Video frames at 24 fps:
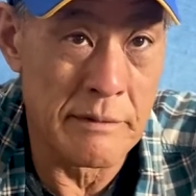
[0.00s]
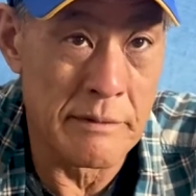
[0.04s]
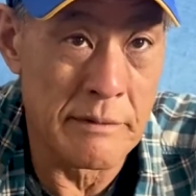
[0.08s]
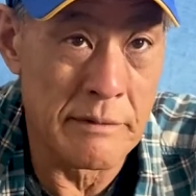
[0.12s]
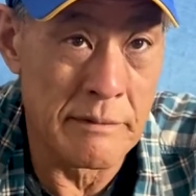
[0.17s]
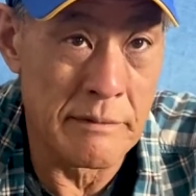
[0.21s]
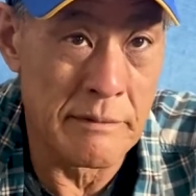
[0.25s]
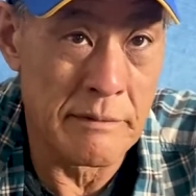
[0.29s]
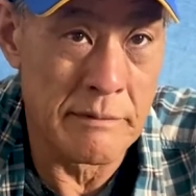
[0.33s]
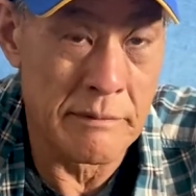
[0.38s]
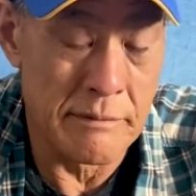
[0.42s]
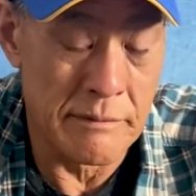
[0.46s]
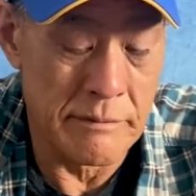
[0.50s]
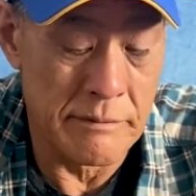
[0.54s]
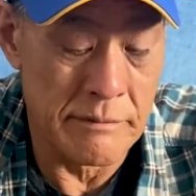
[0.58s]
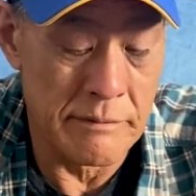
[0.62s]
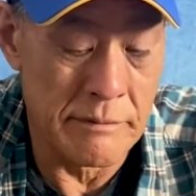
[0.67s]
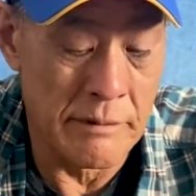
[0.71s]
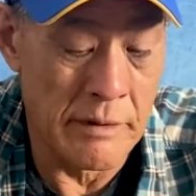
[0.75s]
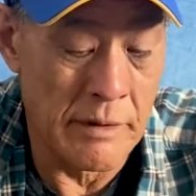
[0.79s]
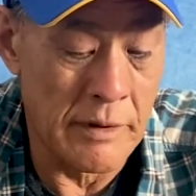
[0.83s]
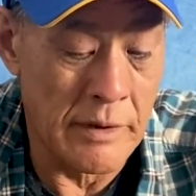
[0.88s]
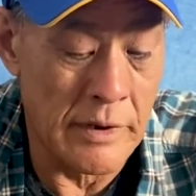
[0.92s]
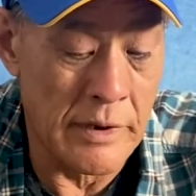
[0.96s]
Oh.
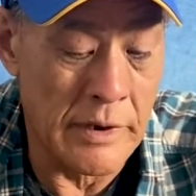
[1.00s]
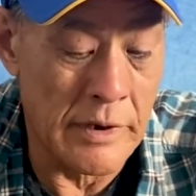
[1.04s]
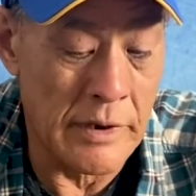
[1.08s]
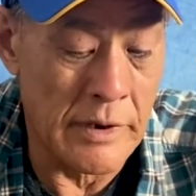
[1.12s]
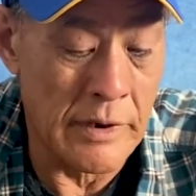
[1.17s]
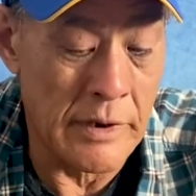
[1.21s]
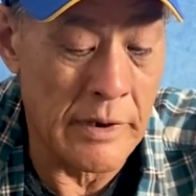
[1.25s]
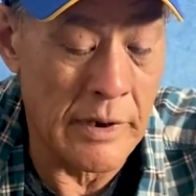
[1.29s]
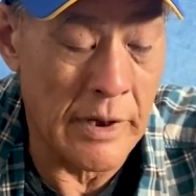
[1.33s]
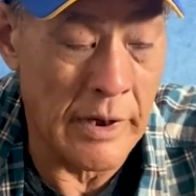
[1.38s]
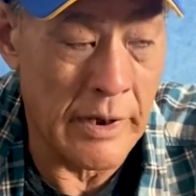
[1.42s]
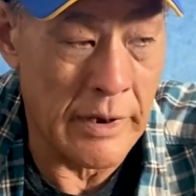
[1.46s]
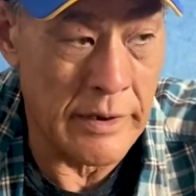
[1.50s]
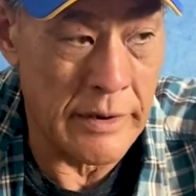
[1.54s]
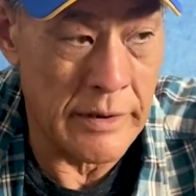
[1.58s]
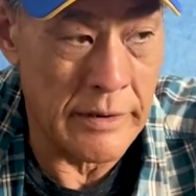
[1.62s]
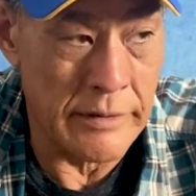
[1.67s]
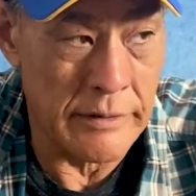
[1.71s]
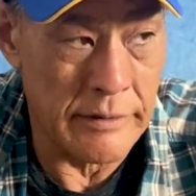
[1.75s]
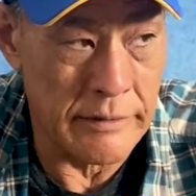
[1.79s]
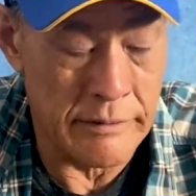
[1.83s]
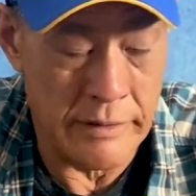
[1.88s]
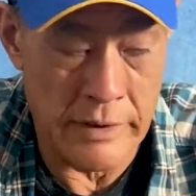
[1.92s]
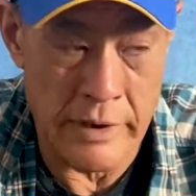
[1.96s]
I
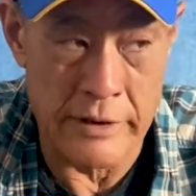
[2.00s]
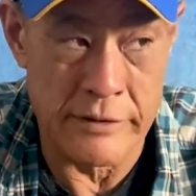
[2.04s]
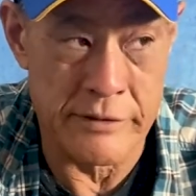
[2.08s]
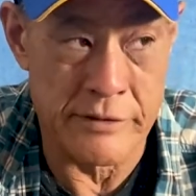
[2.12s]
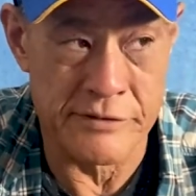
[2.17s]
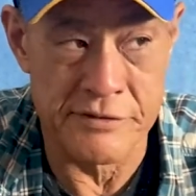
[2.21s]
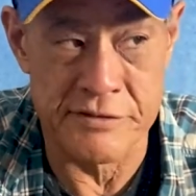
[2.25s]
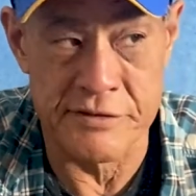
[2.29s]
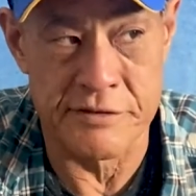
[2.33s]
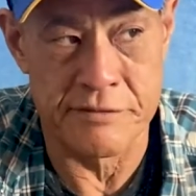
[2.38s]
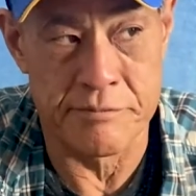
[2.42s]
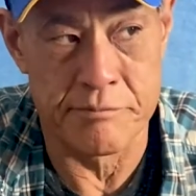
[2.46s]
hate to